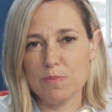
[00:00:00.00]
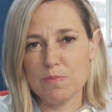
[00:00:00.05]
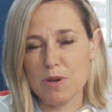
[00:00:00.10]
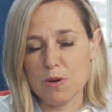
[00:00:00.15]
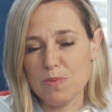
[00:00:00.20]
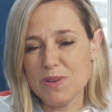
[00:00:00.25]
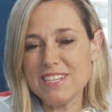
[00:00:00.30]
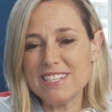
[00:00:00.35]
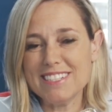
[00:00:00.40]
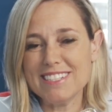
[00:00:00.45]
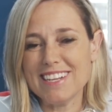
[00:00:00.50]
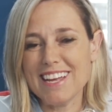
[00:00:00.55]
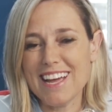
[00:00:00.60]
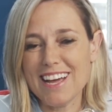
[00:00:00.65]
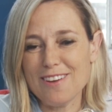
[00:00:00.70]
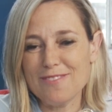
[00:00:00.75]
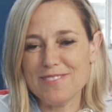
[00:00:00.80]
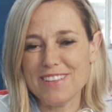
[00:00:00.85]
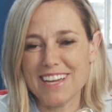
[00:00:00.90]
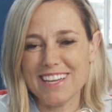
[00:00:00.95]
But we didn't
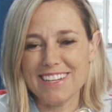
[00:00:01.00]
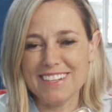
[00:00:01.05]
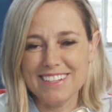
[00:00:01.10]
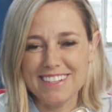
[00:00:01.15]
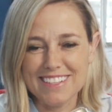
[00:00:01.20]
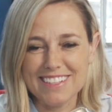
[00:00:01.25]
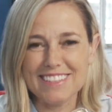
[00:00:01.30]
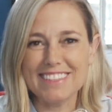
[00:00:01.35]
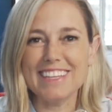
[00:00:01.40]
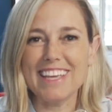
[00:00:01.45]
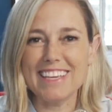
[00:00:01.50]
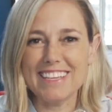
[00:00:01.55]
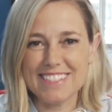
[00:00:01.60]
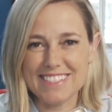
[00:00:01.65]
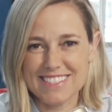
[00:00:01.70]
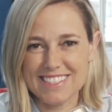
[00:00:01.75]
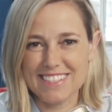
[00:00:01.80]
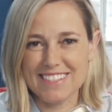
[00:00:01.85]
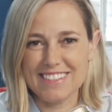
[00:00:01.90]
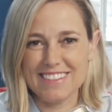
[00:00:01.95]
have that
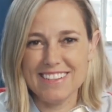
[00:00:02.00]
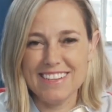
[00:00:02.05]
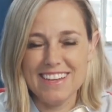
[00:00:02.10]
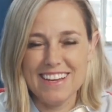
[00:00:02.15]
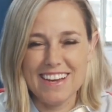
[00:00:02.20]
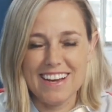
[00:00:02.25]
legacy